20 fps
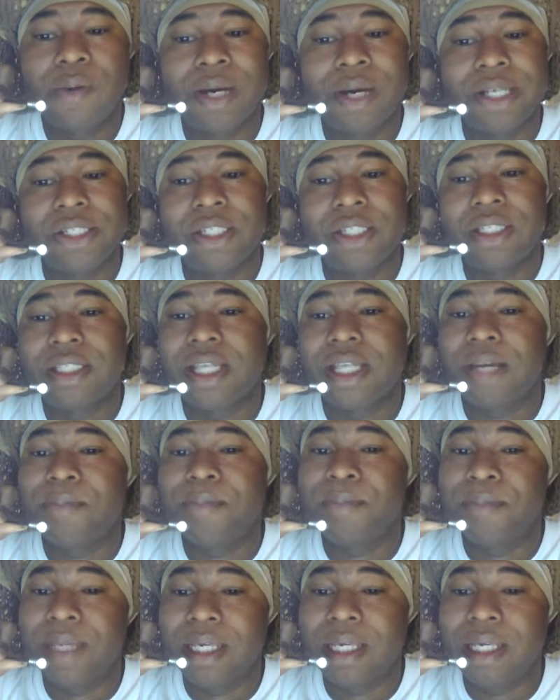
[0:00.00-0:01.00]
Why should
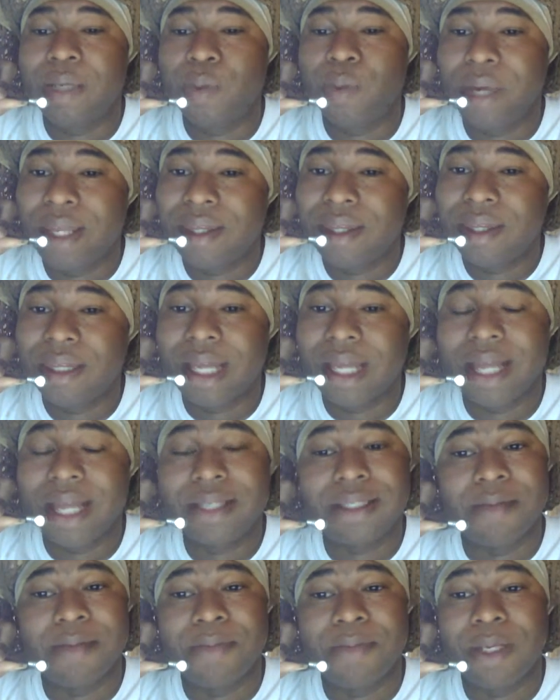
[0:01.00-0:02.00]
some be with
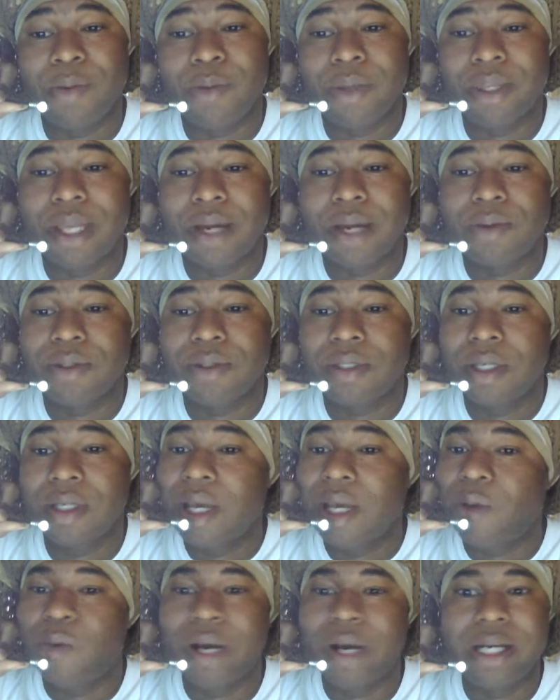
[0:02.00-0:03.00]
and some be without?
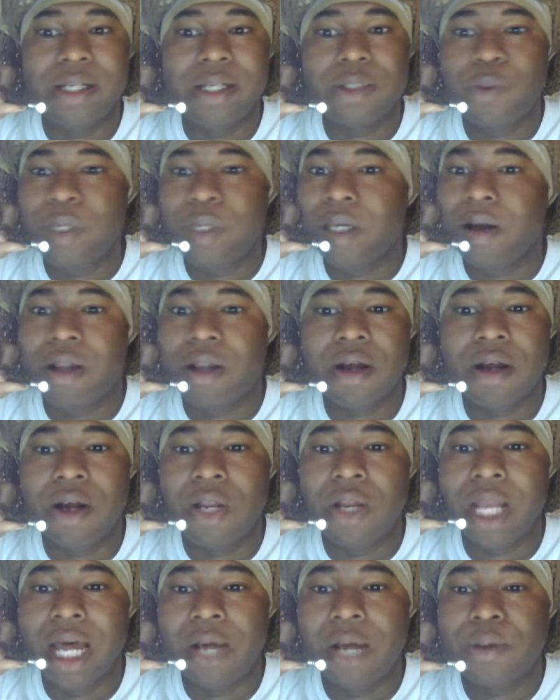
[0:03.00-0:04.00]
Why not we all
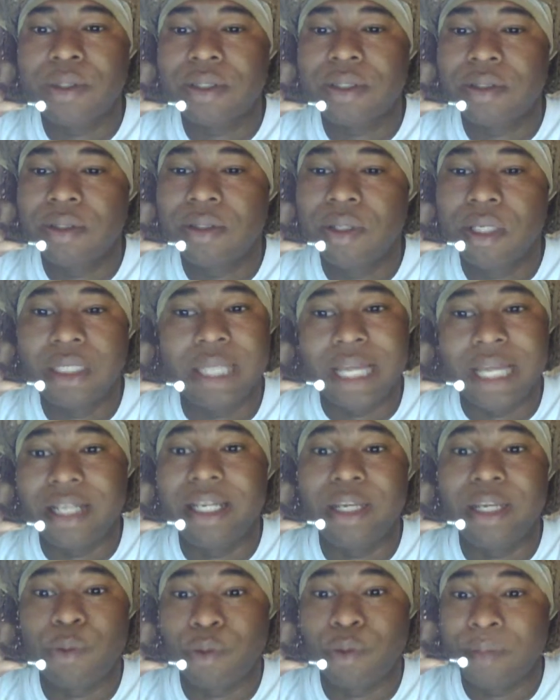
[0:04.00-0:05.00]
call out?
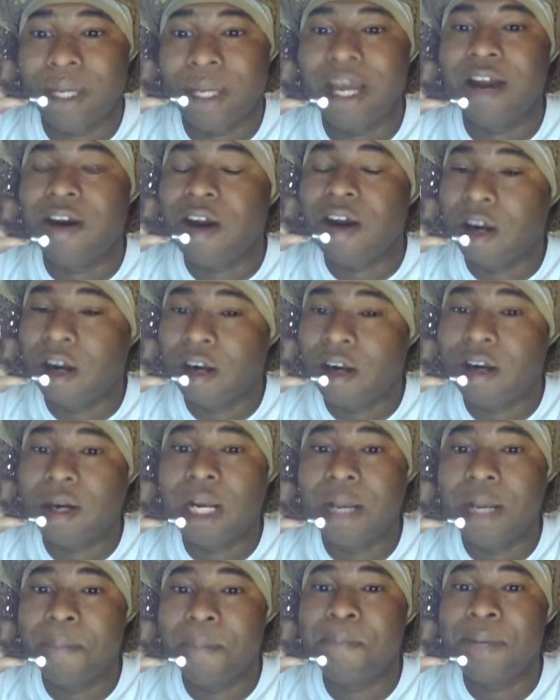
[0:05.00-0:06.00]
Then it would be a
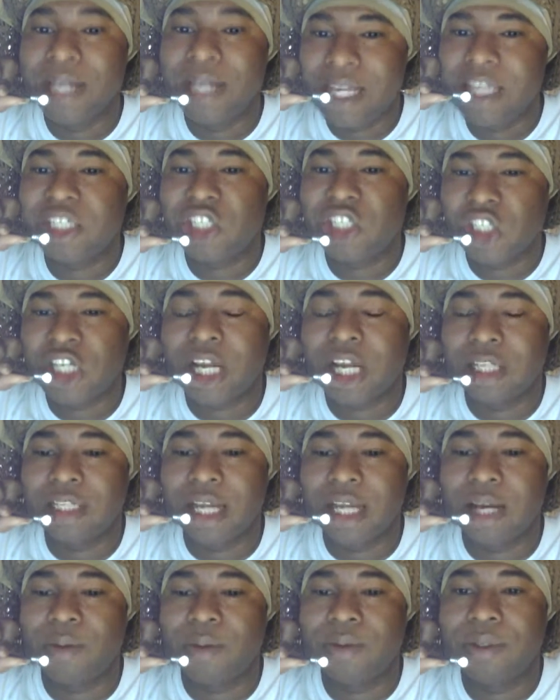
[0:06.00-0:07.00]
complete
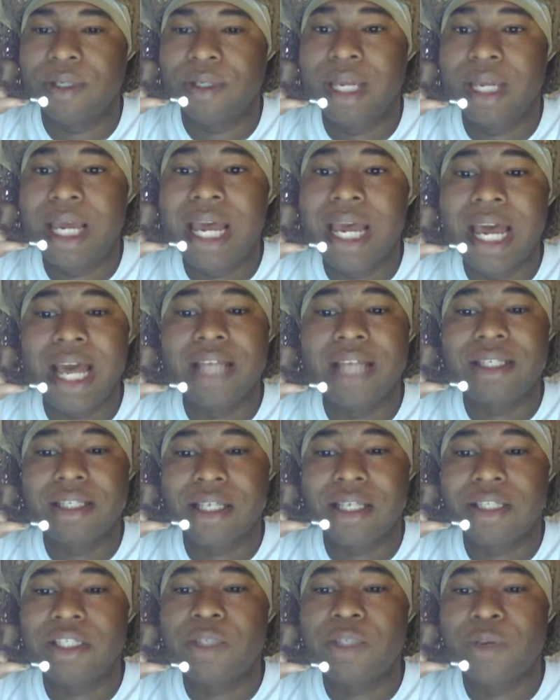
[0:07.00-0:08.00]
shutdown. And
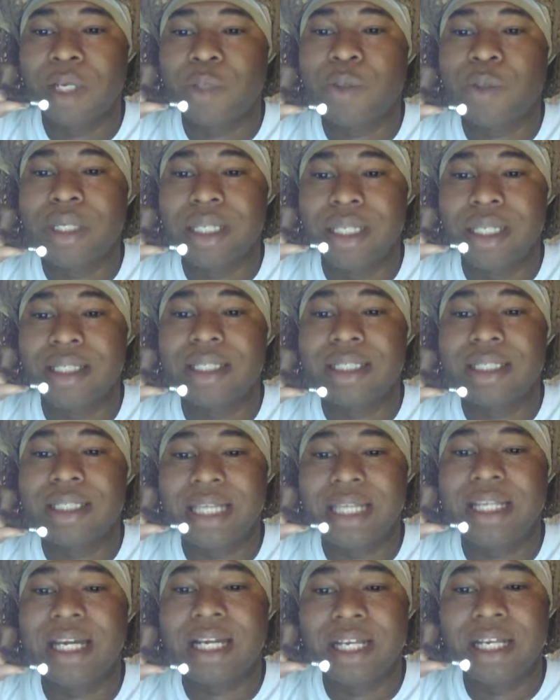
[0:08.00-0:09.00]
such is what we need to
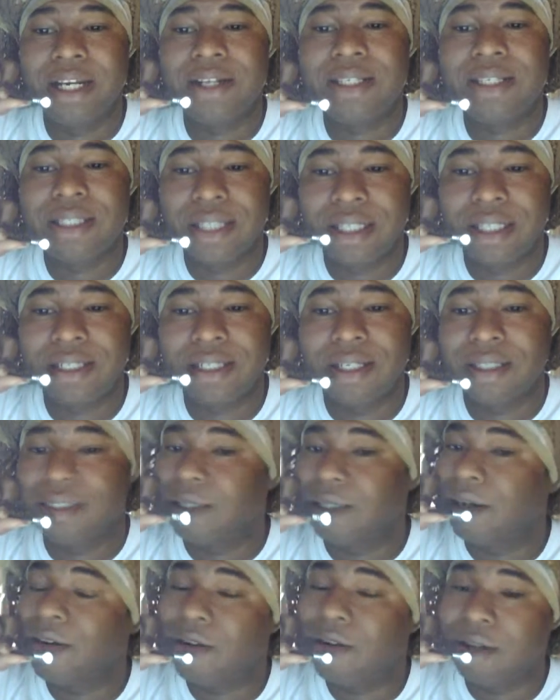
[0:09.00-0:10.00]
send a clear signal
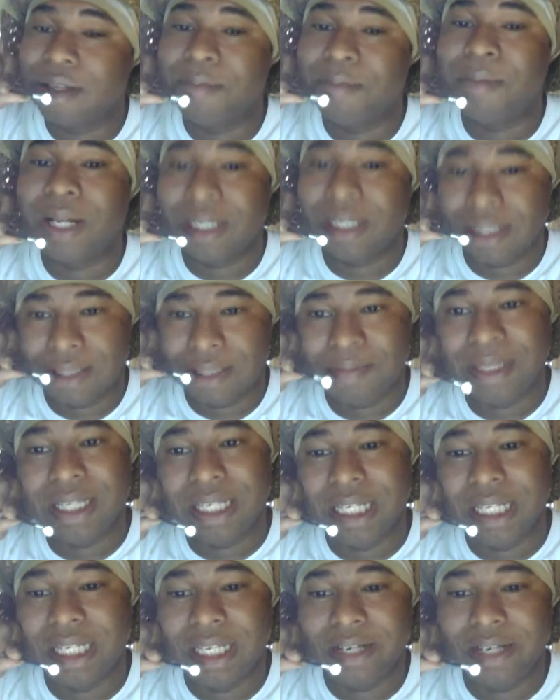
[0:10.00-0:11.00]
to all the
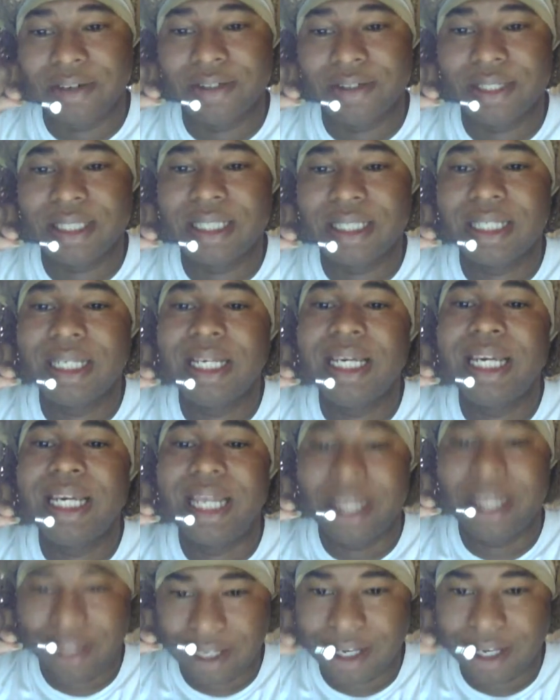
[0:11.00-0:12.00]
multimillionaires
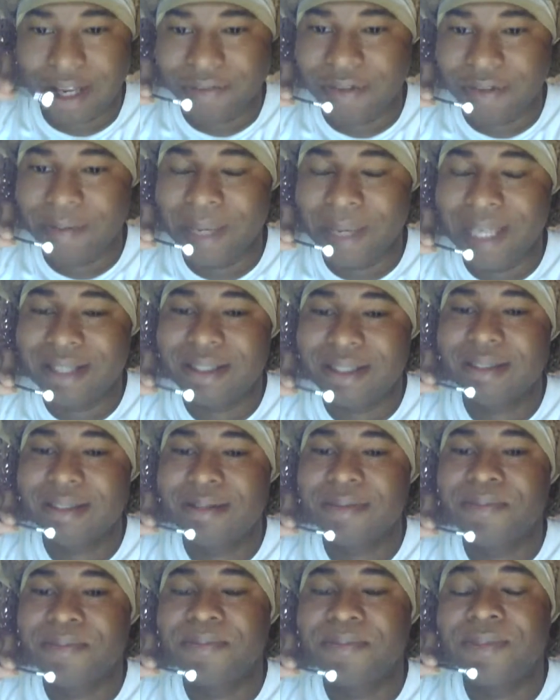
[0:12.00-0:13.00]
in the
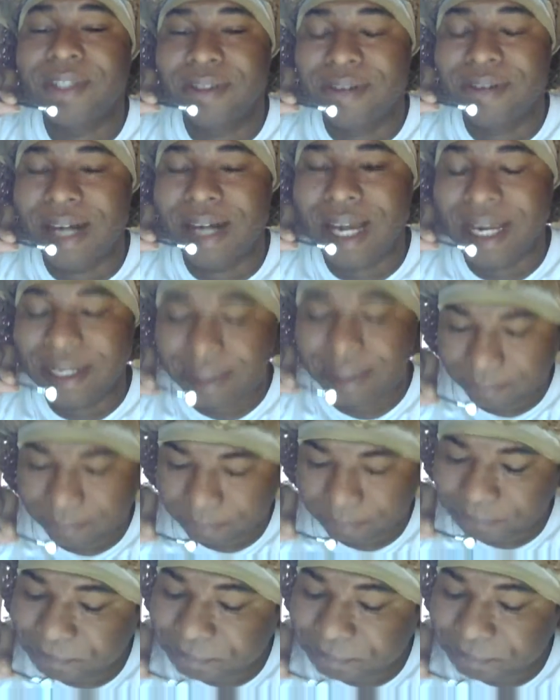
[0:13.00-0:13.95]
government. Right?